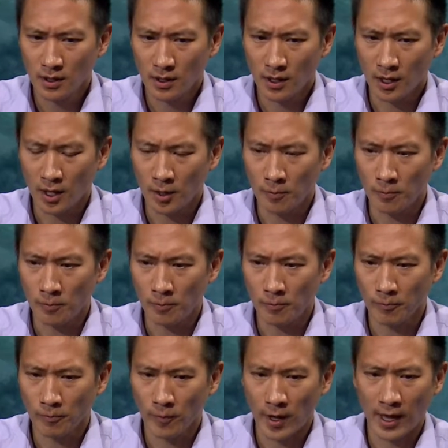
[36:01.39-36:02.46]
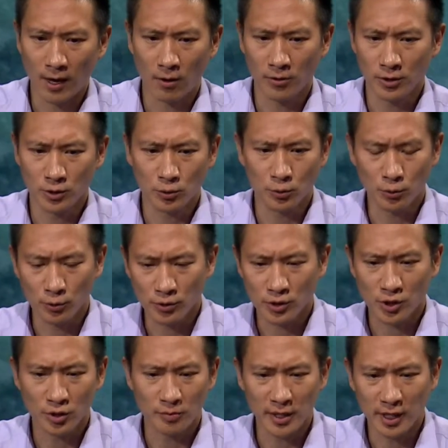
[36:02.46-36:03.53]
um, how the tools
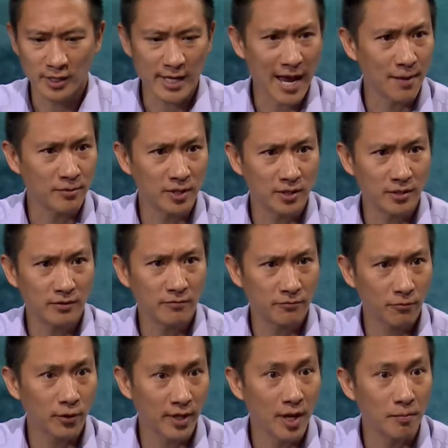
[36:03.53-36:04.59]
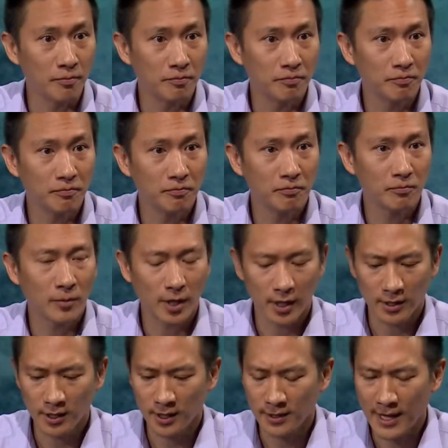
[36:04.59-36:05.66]
could be adapted for them. I
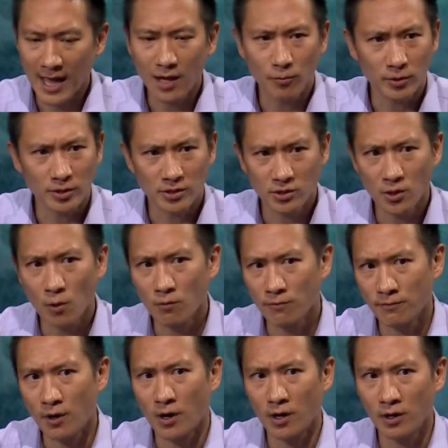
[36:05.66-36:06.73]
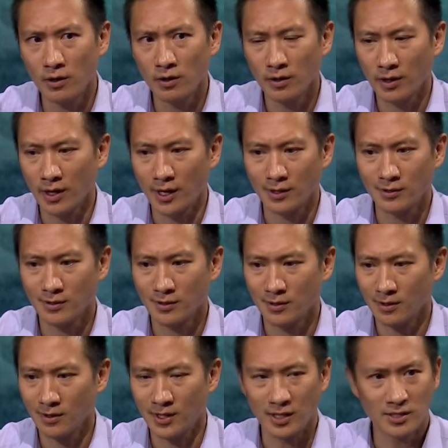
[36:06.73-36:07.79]
think that was so far as
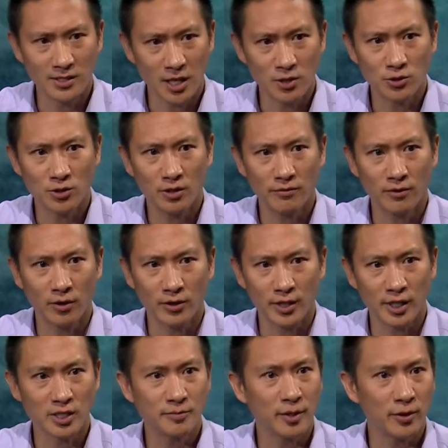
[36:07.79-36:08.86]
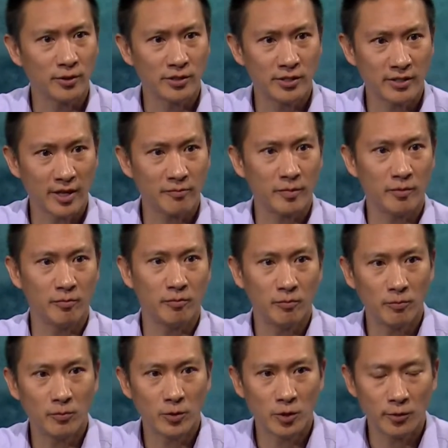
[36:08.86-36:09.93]
the intention of all the experiences I've been
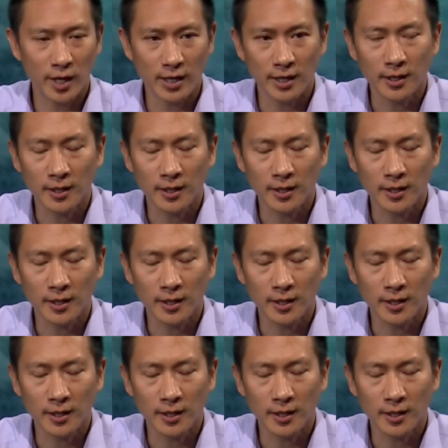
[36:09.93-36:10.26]
creating.